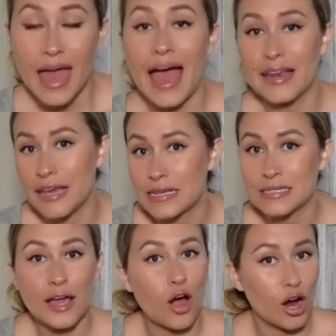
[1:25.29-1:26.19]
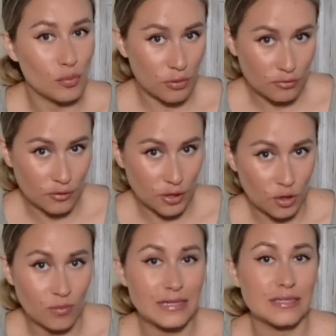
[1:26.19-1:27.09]
And yes, they are
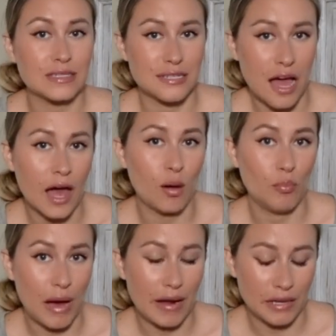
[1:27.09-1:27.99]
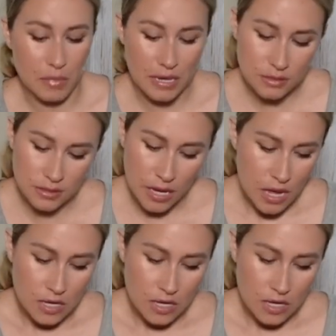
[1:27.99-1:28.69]
perfume. This is not a body mist.